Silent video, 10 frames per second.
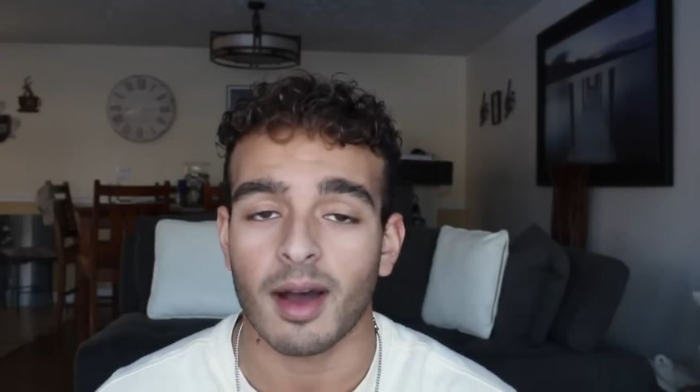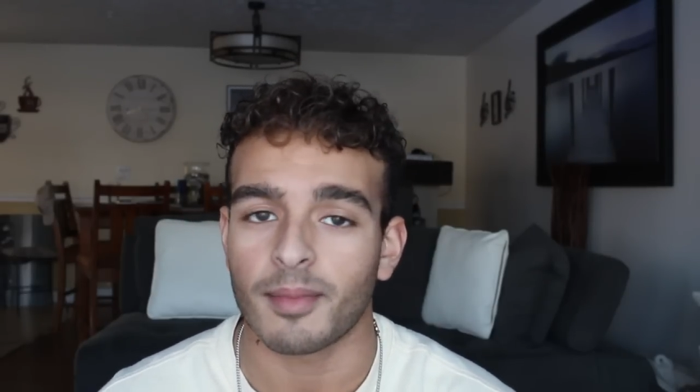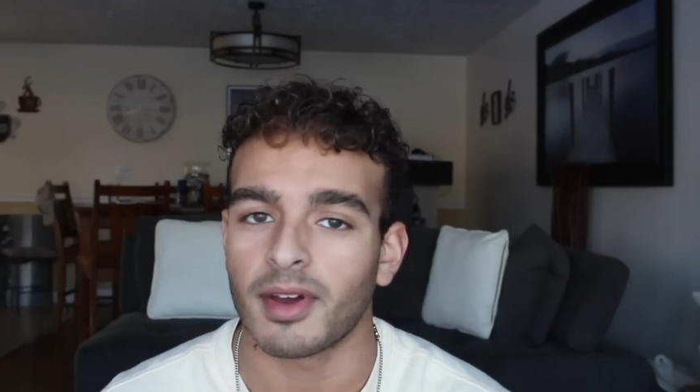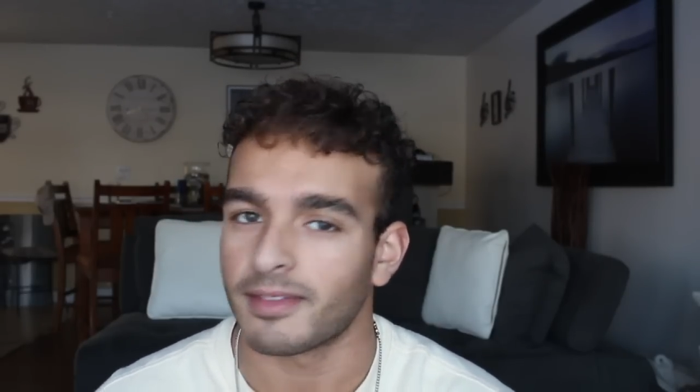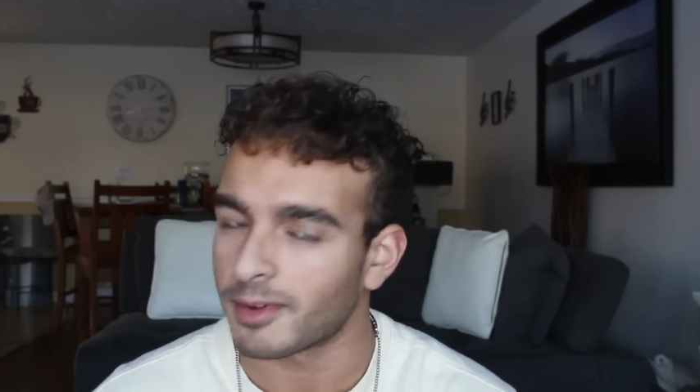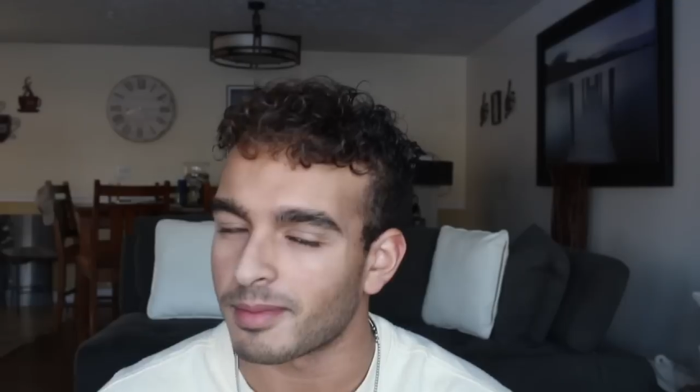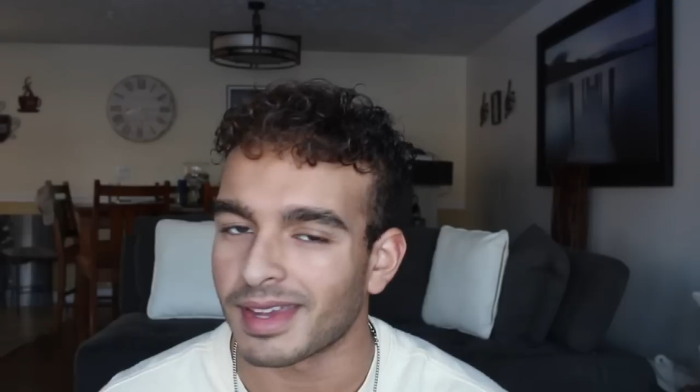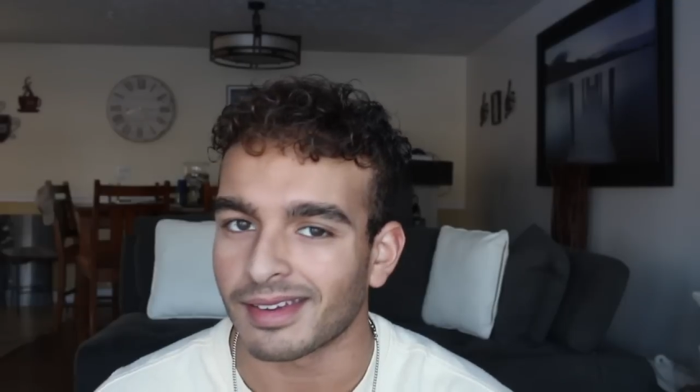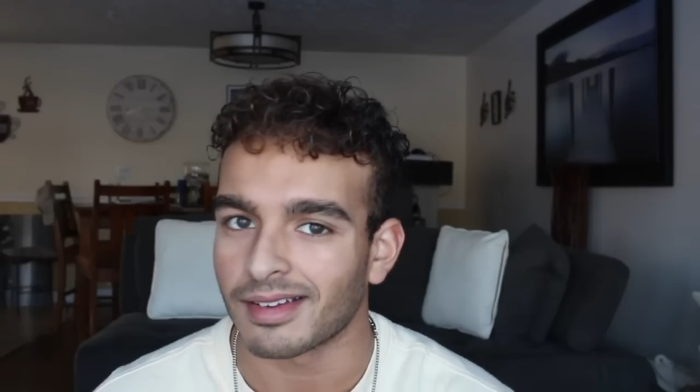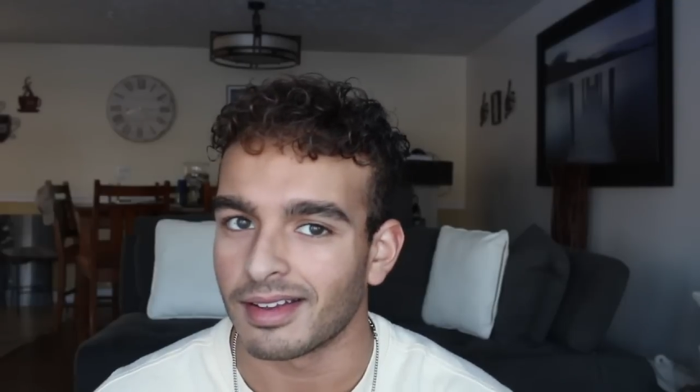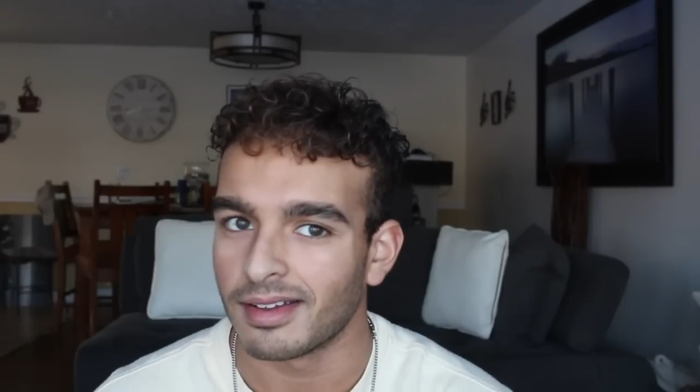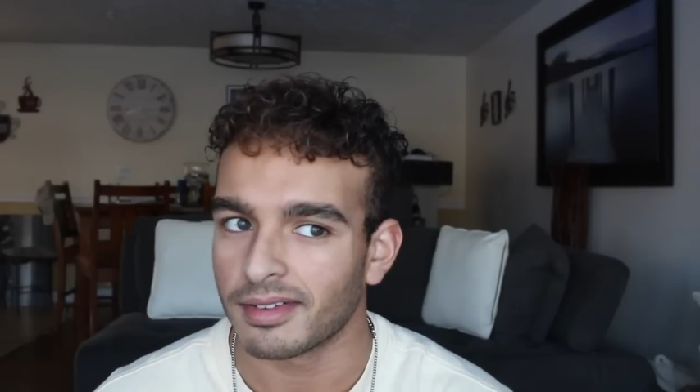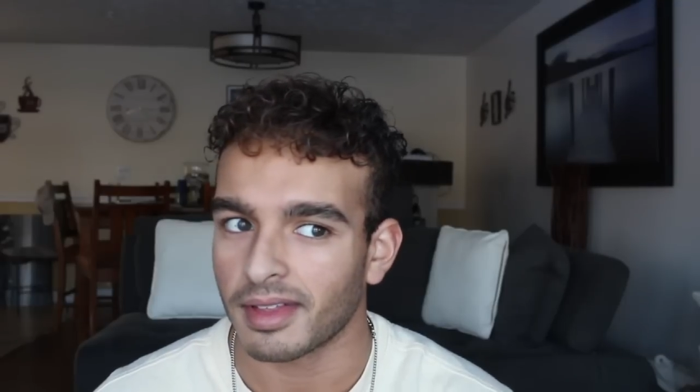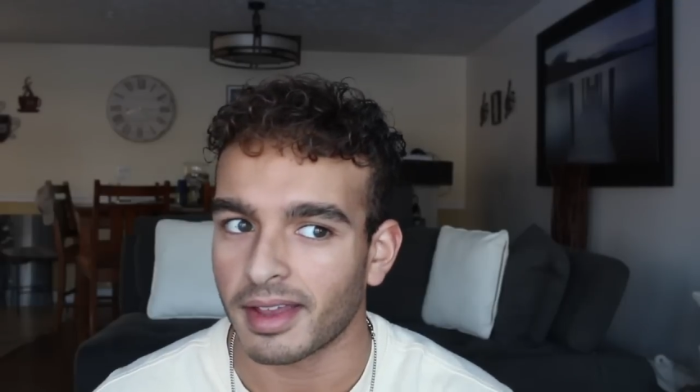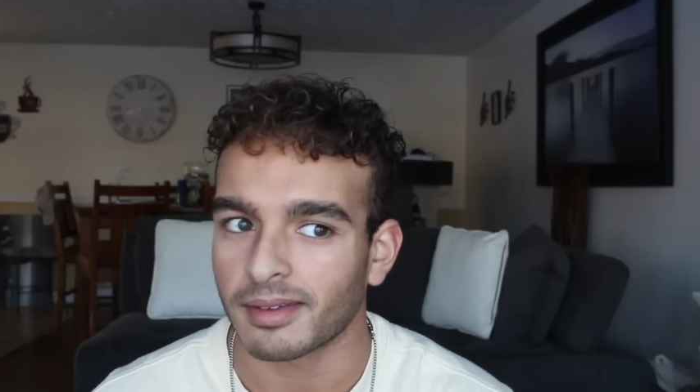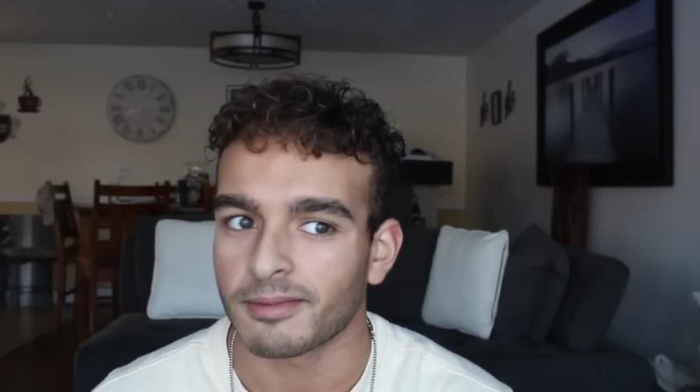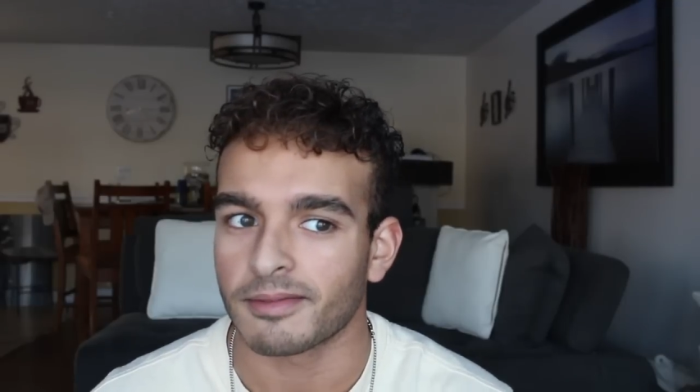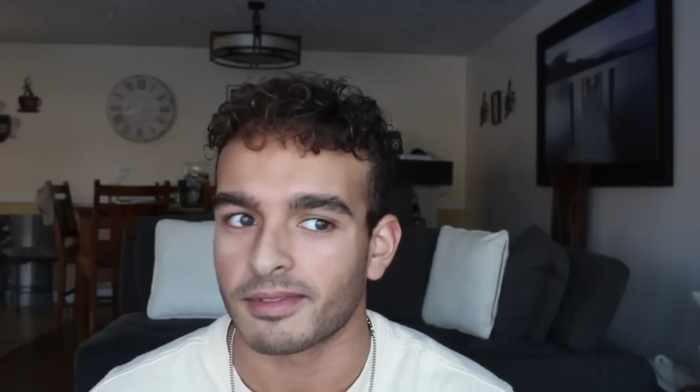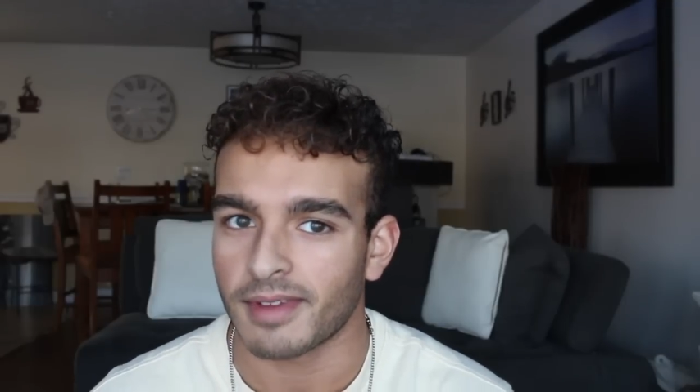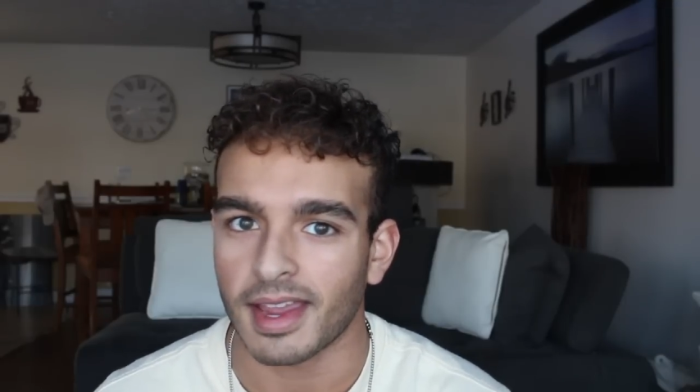up if you're being
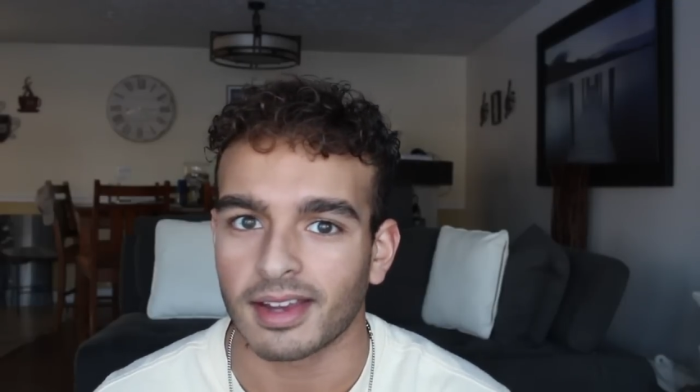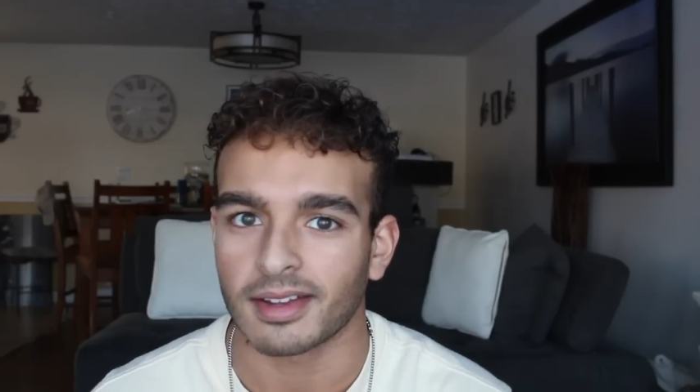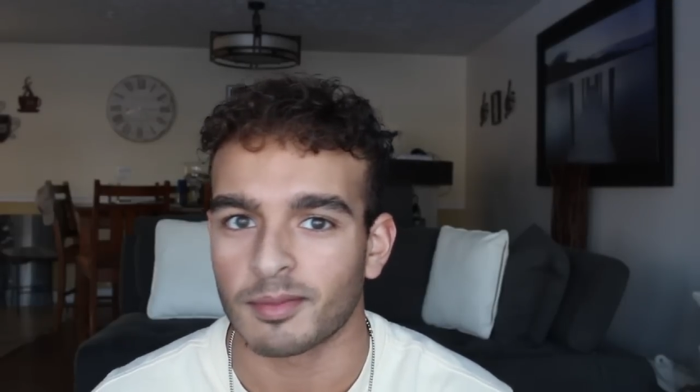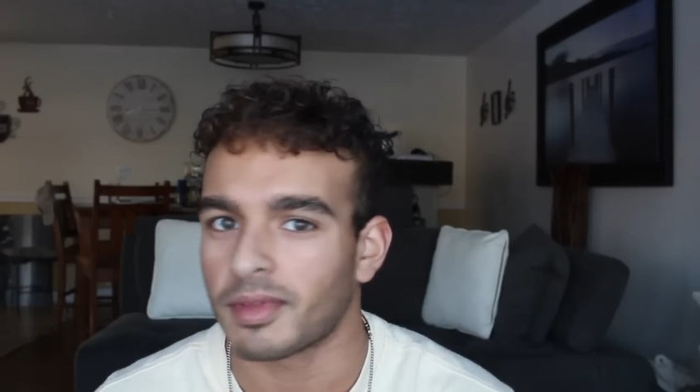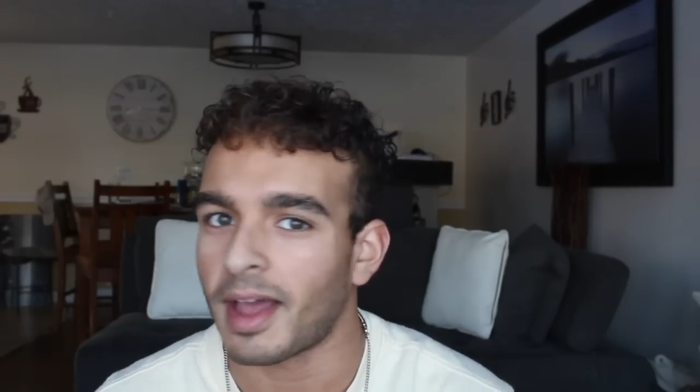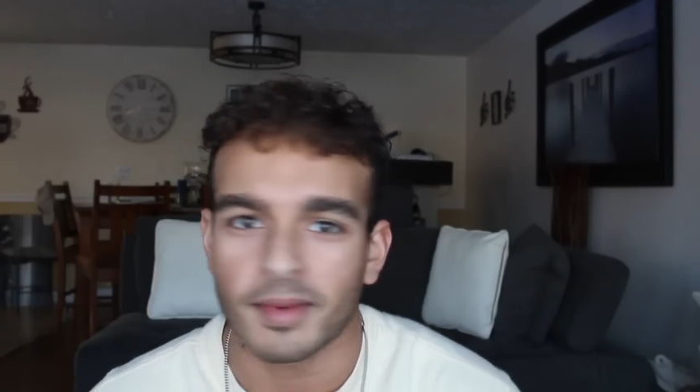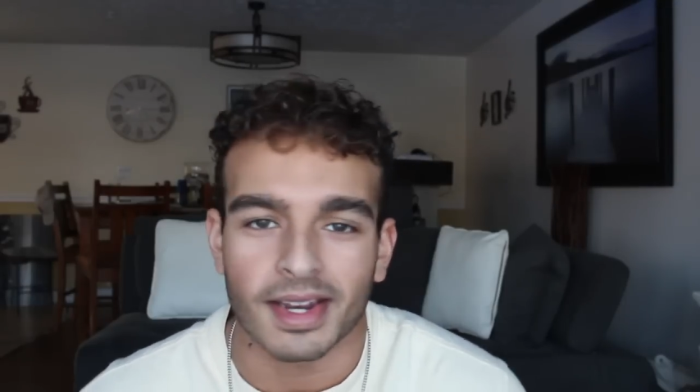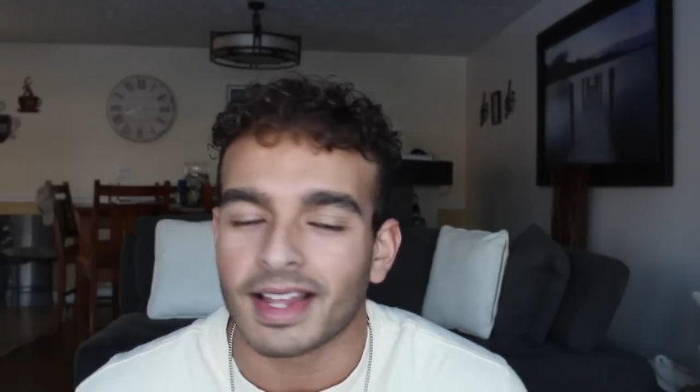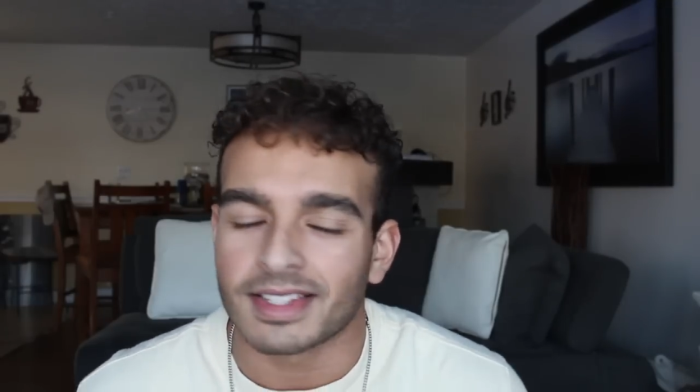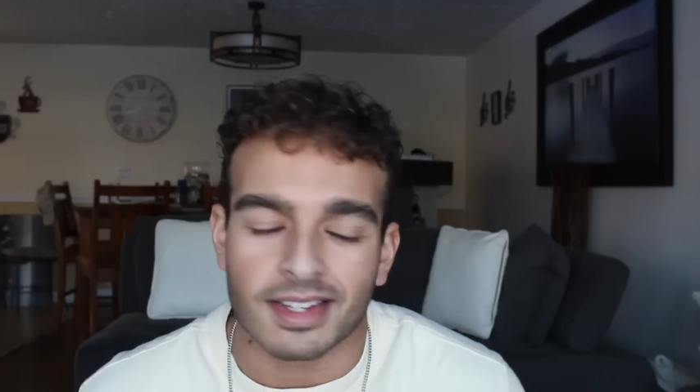fake. I mean,